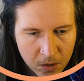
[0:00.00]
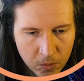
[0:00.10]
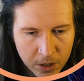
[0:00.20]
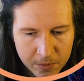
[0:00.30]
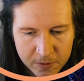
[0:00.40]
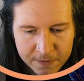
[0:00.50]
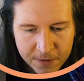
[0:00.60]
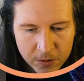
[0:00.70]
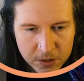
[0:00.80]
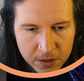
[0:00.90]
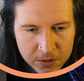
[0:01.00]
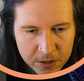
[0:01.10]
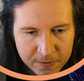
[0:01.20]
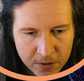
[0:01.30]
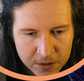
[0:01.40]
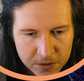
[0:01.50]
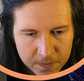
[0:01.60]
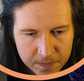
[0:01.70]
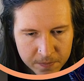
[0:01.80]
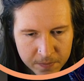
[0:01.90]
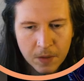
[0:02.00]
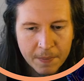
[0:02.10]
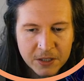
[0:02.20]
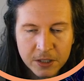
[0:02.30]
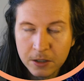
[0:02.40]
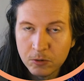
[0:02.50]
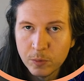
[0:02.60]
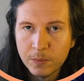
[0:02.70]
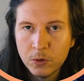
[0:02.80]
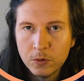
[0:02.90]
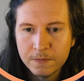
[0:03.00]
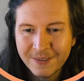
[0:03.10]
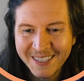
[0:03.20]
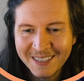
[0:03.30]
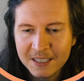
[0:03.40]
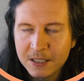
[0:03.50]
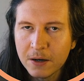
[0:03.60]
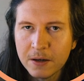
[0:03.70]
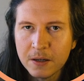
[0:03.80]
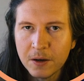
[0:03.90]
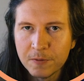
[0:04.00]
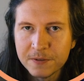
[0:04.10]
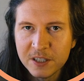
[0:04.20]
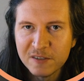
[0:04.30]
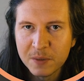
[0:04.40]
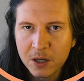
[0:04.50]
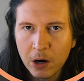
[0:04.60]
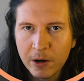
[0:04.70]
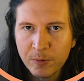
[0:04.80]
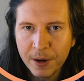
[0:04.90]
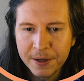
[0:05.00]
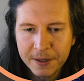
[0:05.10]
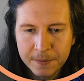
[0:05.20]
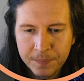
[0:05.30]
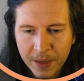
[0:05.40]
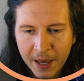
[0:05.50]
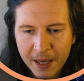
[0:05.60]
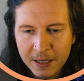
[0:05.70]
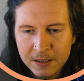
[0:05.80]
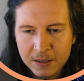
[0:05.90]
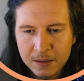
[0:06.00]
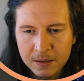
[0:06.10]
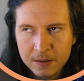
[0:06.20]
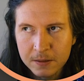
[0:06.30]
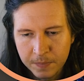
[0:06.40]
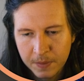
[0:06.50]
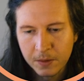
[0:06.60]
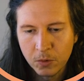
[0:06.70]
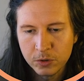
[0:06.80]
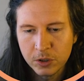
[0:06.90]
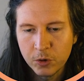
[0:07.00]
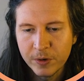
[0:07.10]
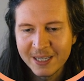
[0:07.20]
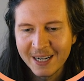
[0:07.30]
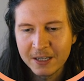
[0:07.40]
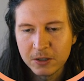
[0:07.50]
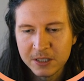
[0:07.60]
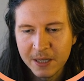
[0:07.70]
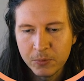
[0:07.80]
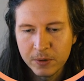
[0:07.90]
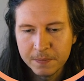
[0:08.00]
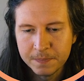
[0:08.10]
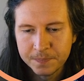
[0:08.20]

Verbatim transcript: We're going to move photo to the front. I'm actually going to remove the style of Steve McCurry right here and also create that contemporary.